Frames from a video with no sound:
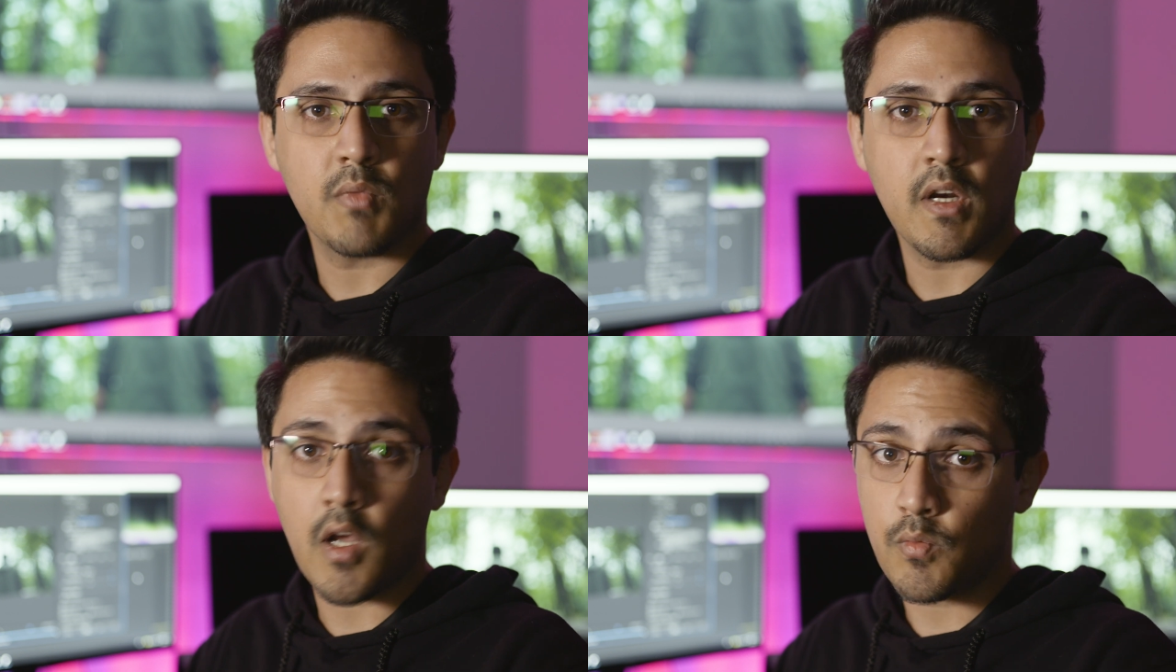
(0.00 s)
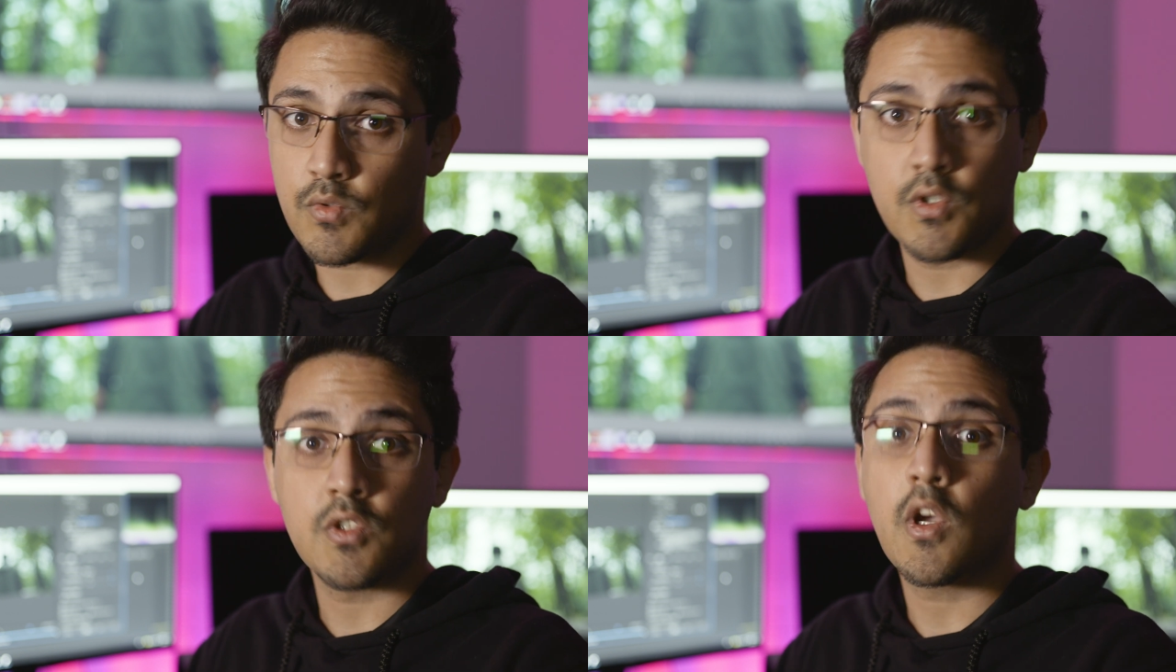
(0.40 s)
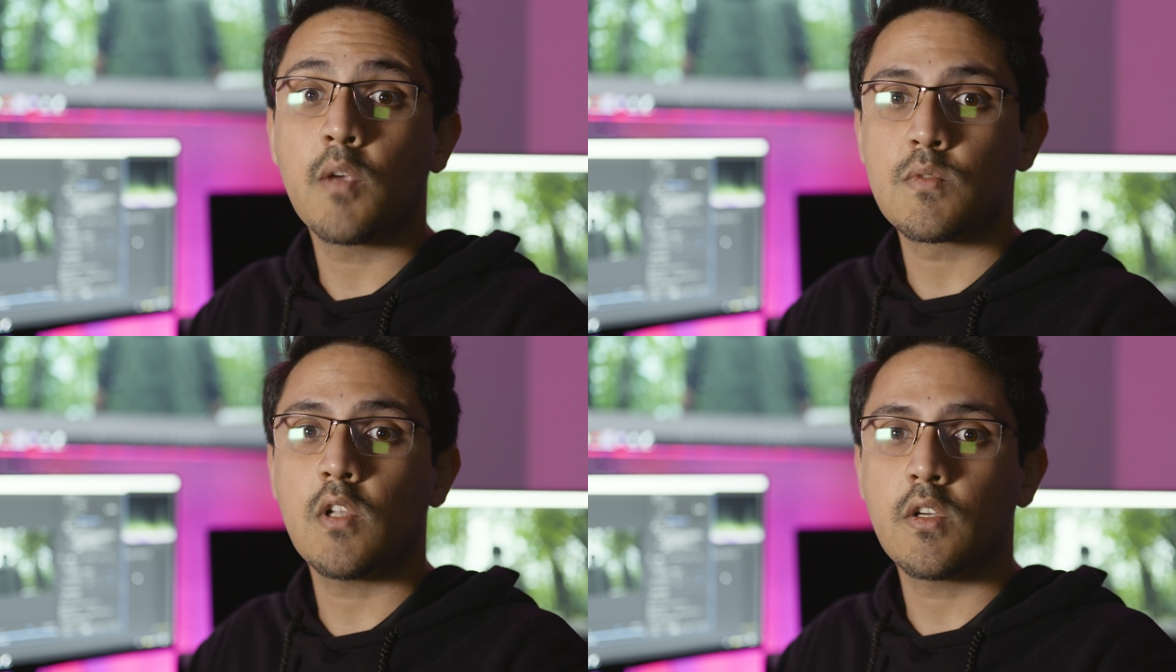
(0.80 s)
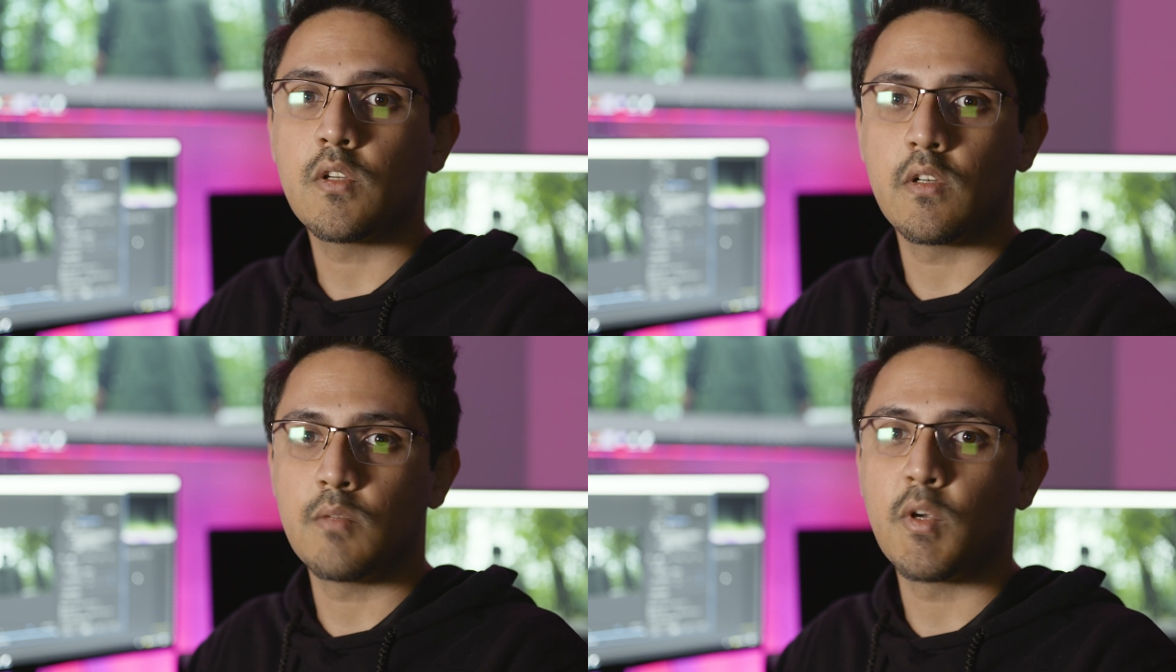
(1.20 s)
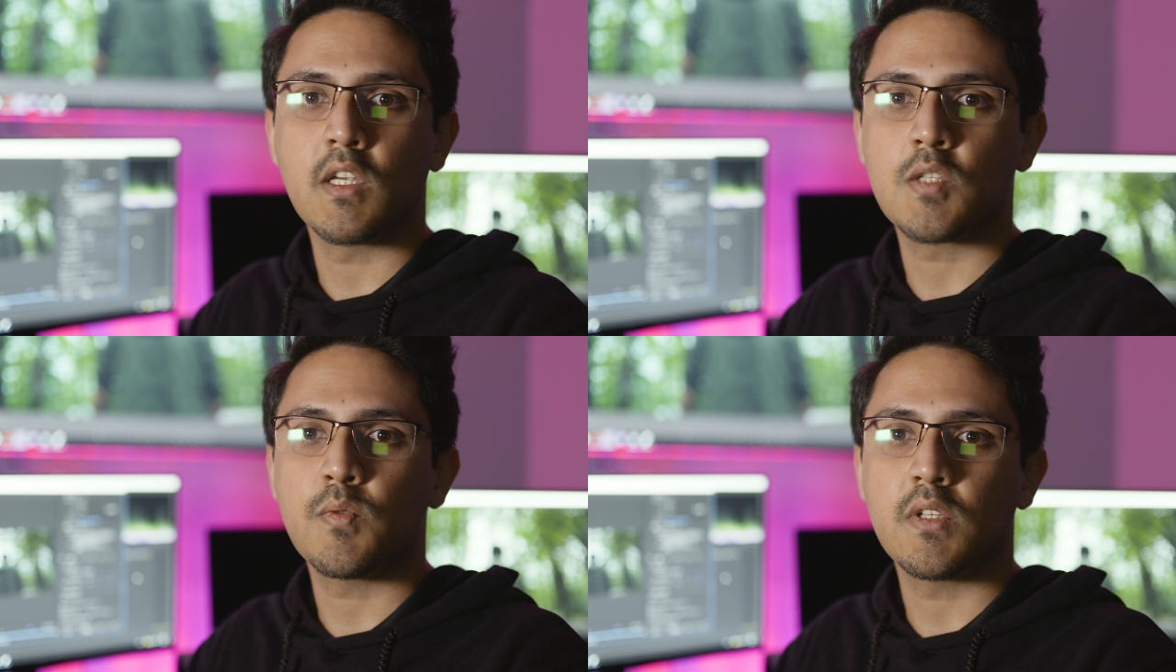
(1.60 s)
around 3 times longer in my
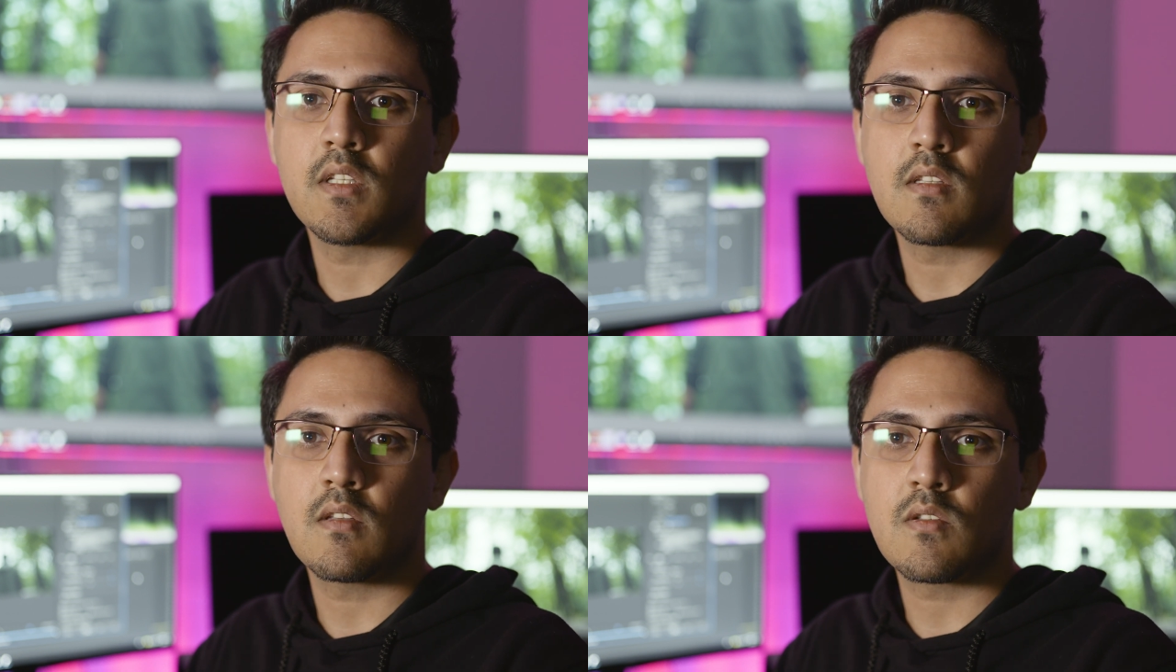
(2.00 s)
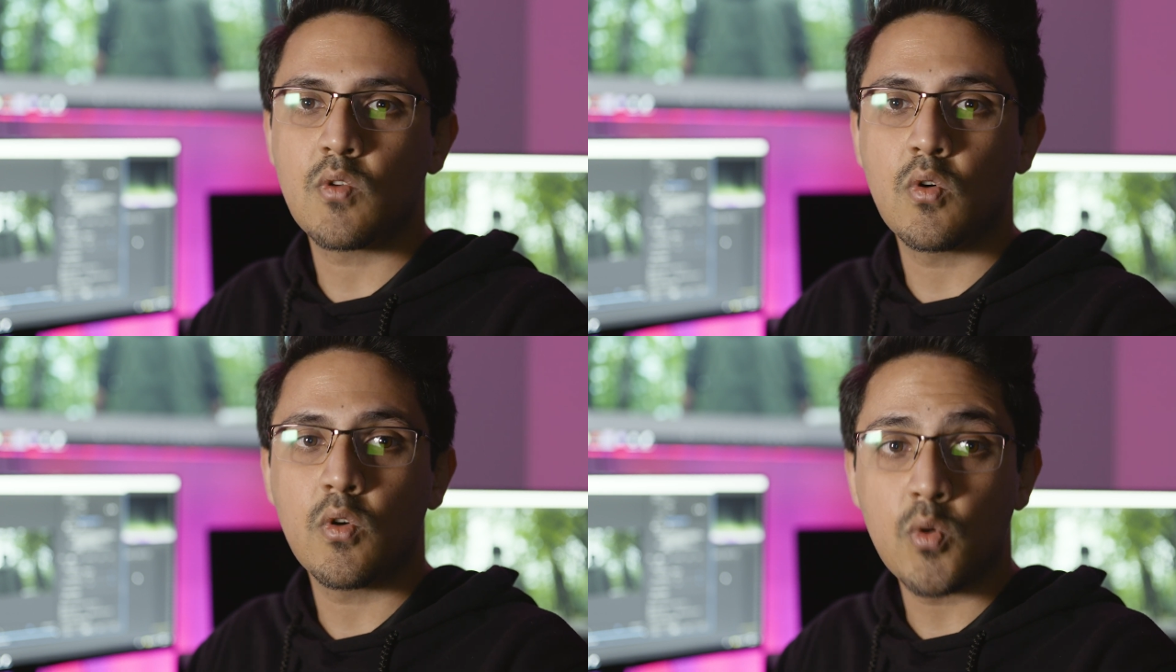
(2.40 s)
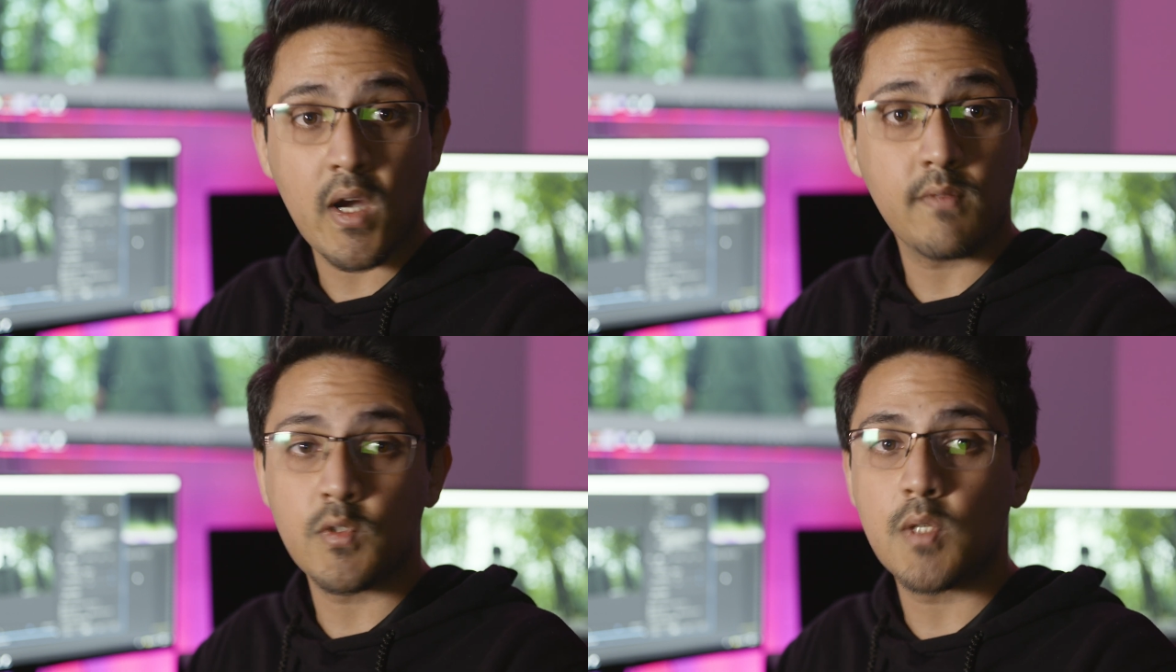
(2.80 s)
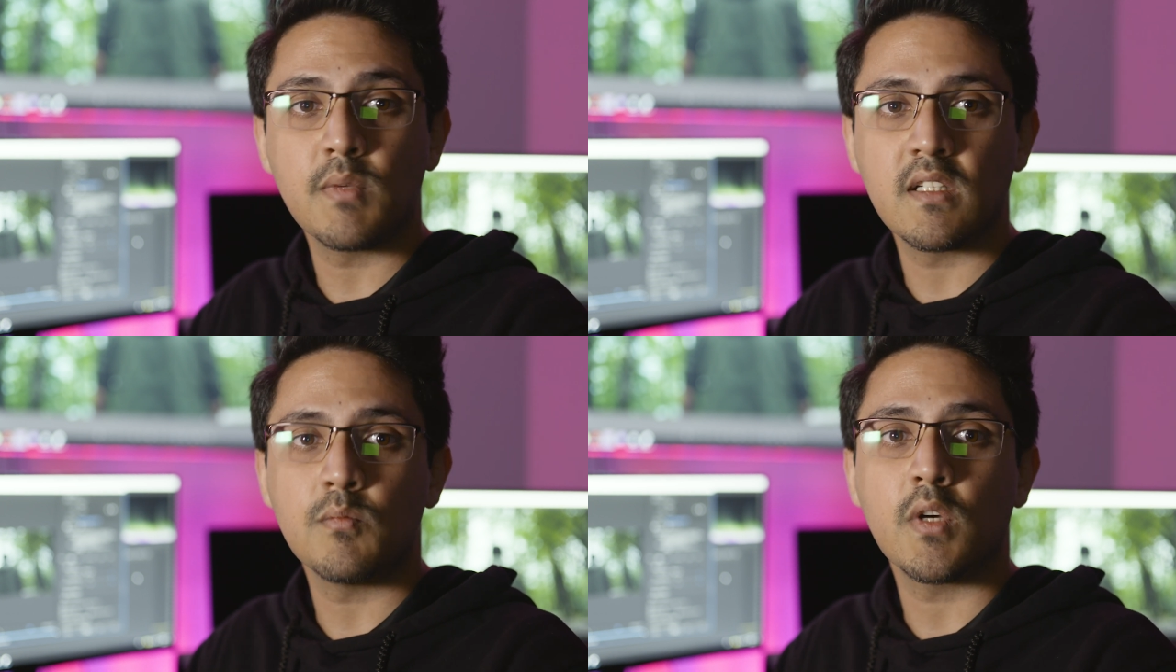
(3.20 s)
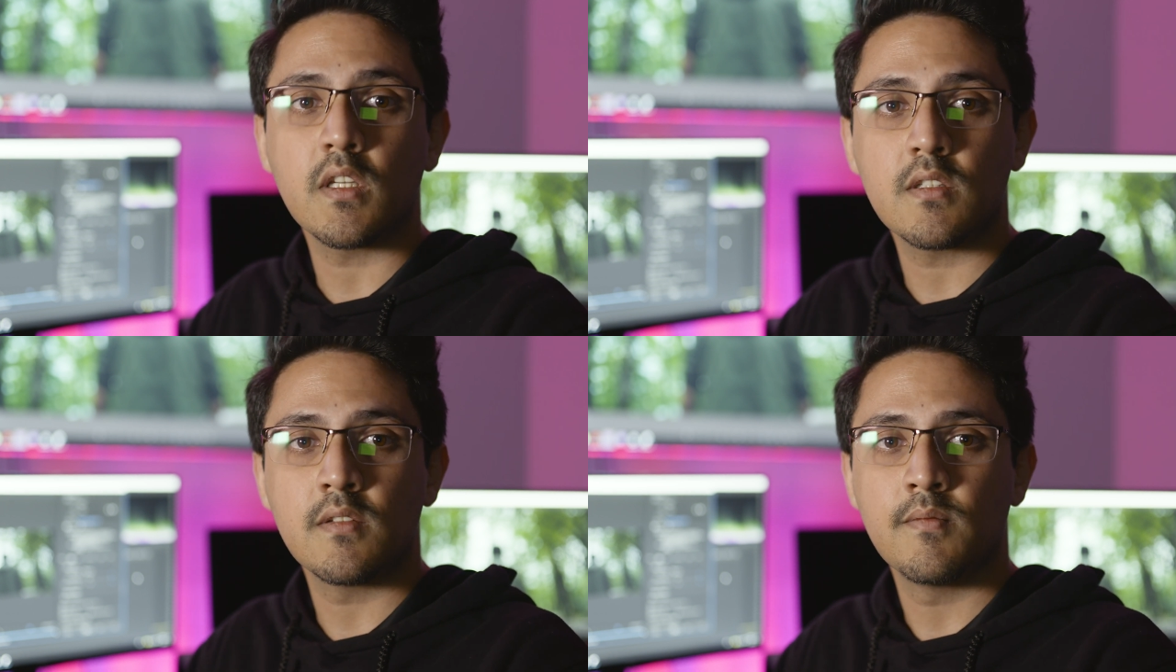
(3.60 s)
experience, so you have to keep that in
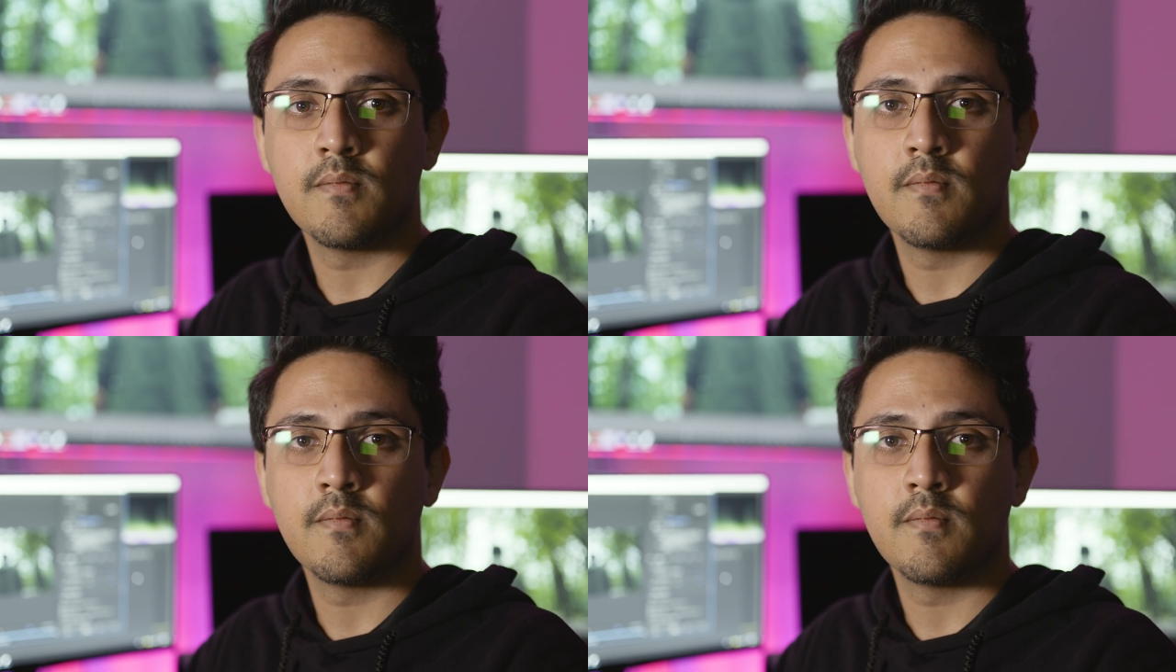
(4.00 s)
mind.